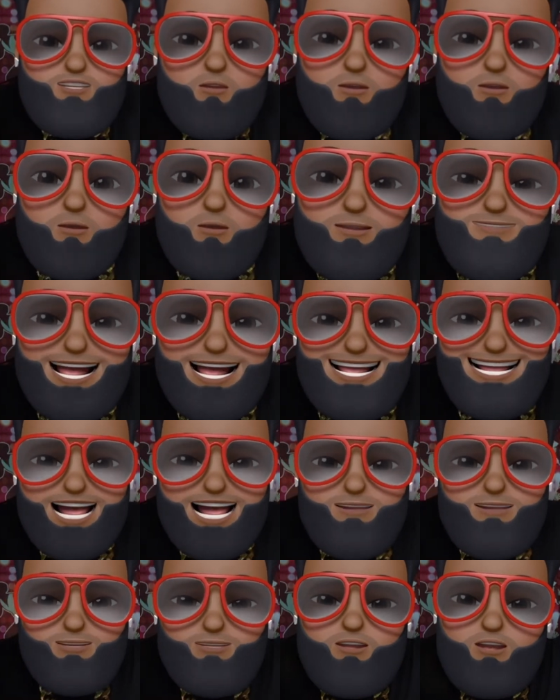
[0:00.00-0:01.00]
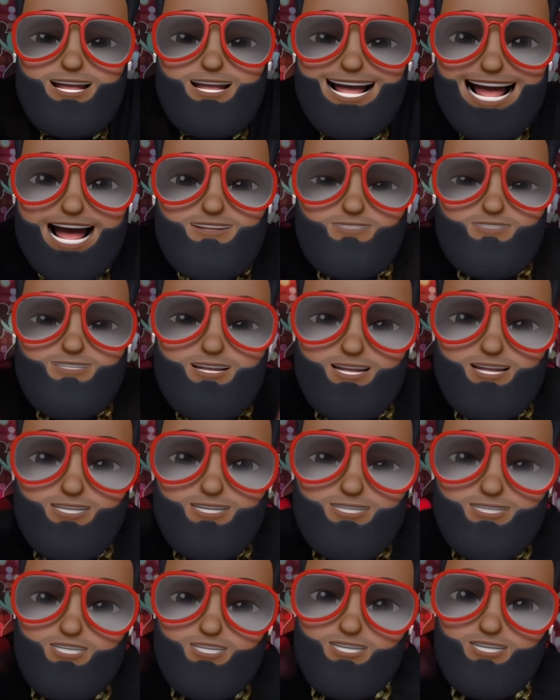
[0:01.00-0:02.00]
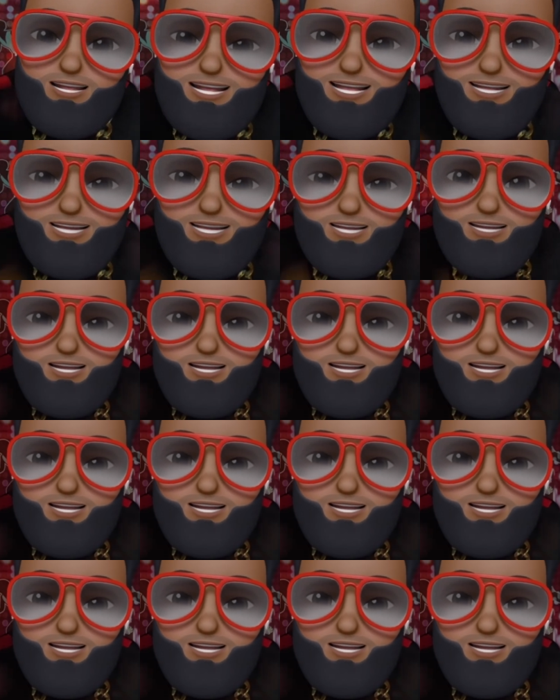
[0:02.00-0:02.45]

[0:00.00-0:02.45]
kumbaya with all the Africans and shit.